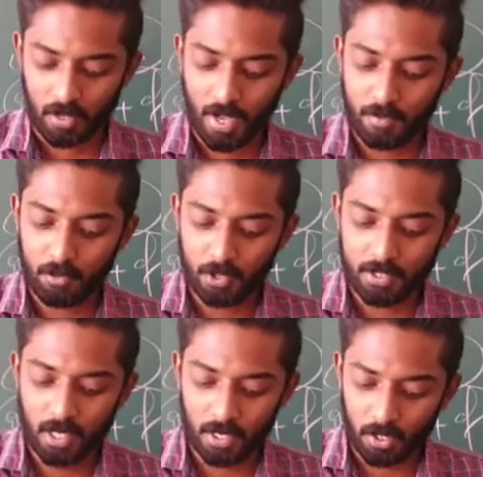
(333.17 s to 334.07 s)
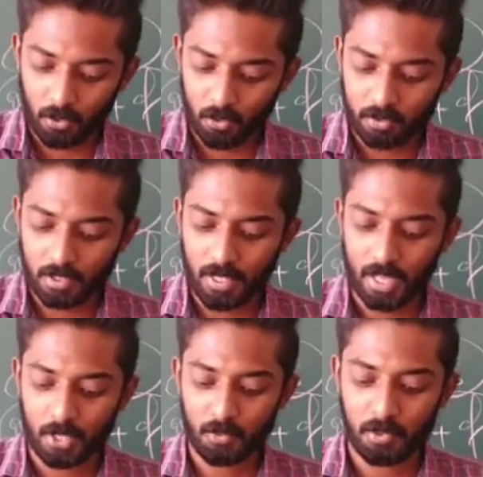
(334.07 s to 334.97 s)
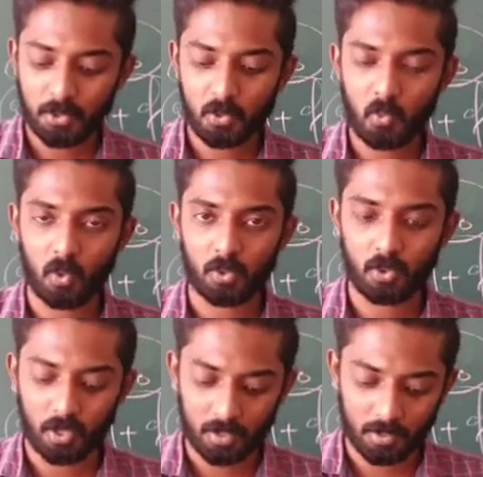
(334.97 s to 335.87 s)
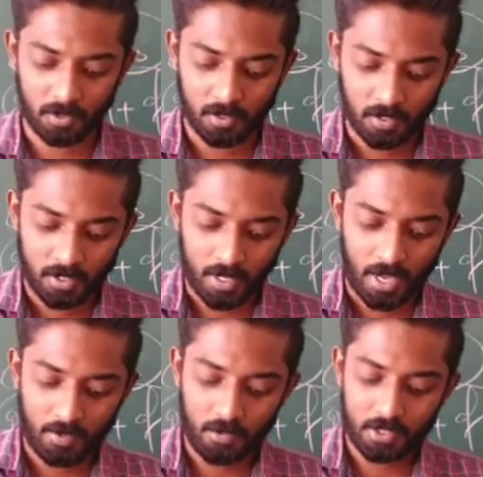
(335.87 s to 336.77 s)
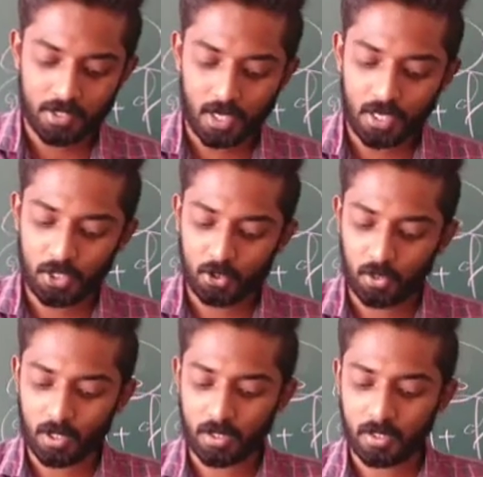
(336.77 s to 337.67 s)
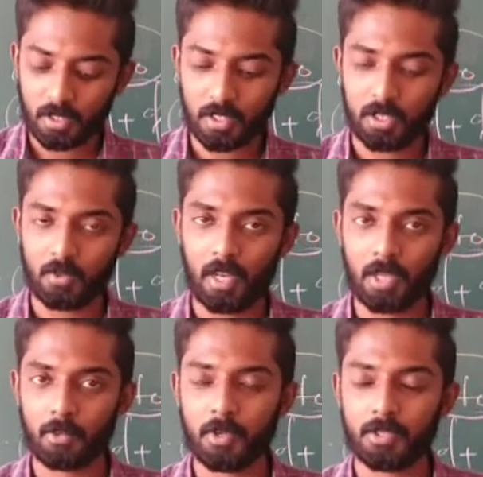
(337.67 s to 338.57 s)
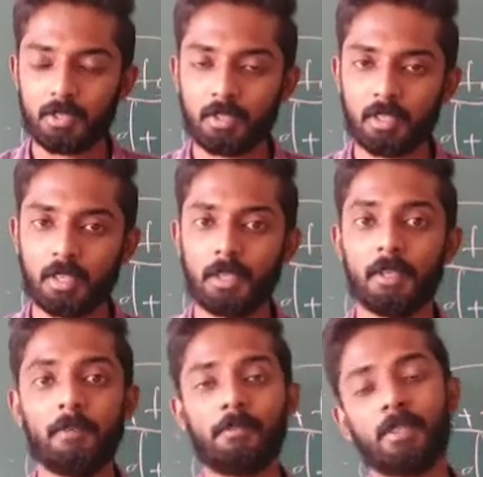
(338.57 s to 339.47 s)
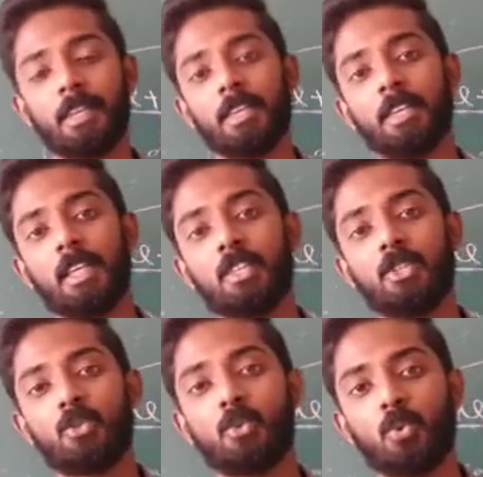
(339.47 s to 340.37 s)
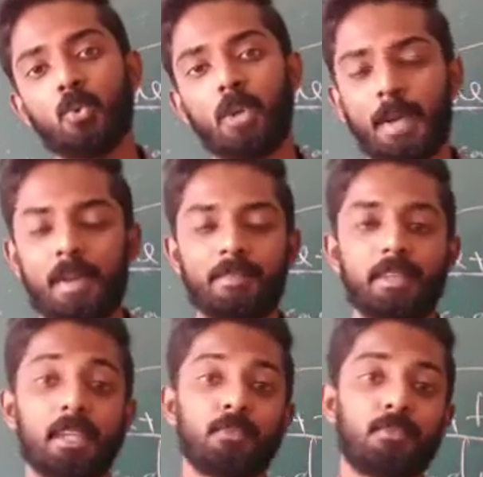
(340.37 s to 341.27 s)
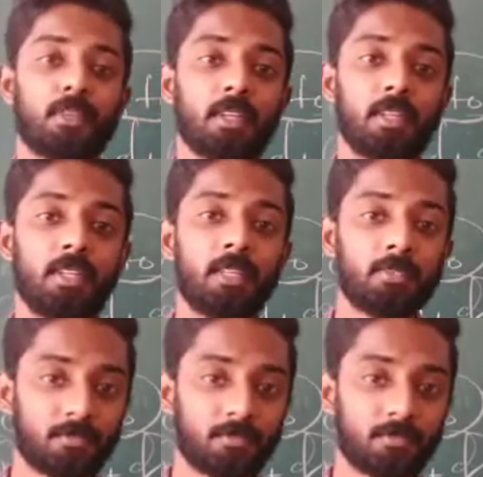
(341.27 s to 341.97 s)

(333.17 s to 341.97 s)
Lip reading: Have you decided on the language you wanted to learn? Have you decided to learn a new language? Here, these two have different